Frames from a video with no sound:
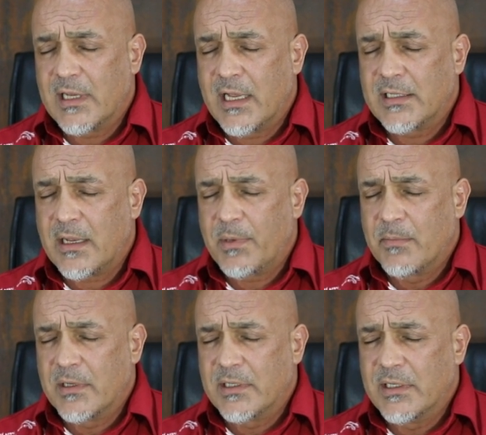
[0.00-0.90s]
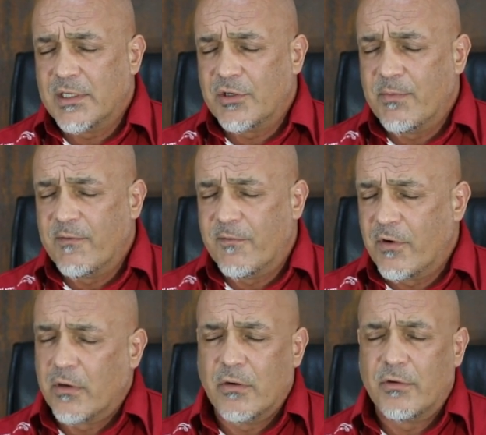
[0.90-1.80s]
and supplements needs to be
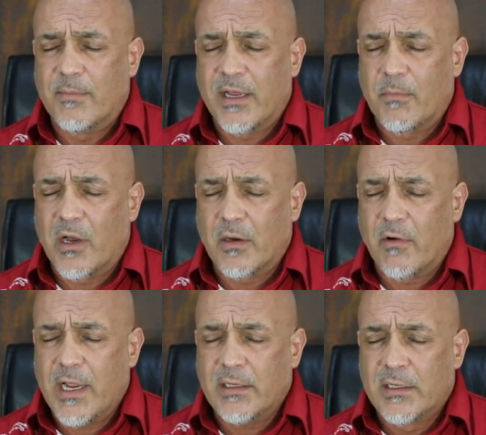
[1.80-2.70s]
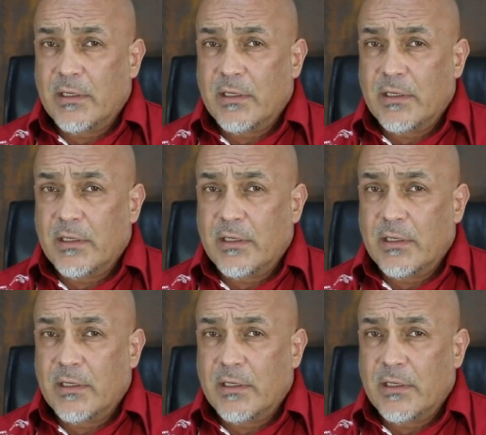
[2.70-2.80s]
very good to make my grade.